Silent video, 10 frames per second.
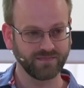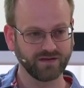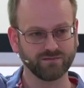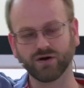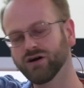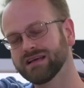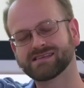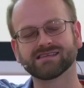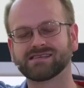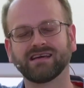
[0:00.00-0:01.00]
Paul
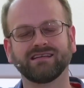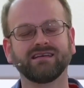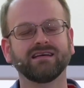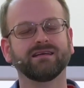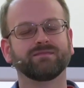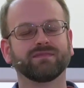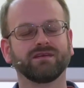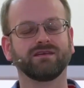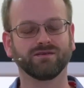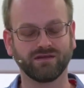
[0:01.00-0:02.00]
isn't saying,
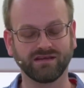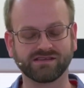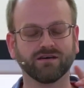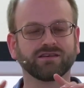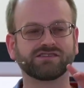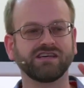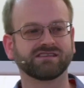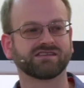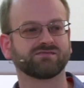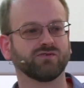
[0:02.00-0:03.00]
you know, it's not that
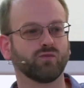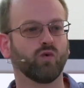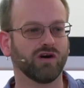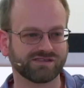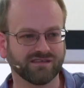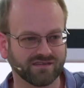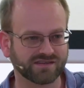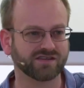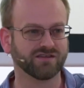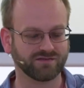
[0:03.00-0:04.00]
Jesus wasn't the
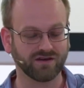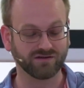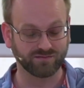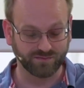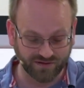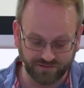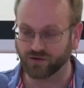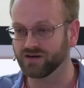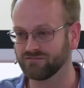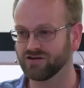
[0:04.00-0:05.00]
Son of God
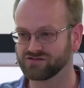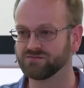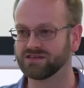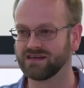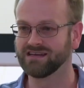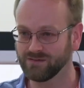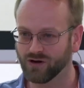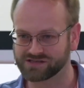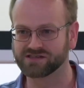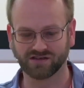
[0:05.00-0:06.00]
before he rose from the dead. He
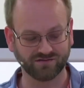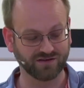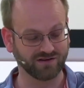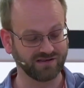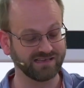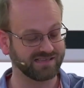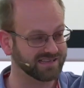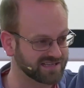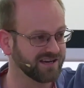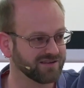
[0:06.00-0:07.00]
was the Son of God. He's the
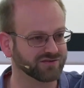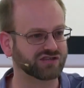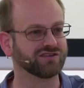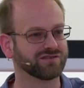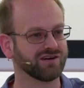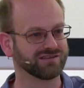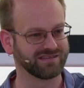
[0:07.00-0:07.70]
eternal Son of God.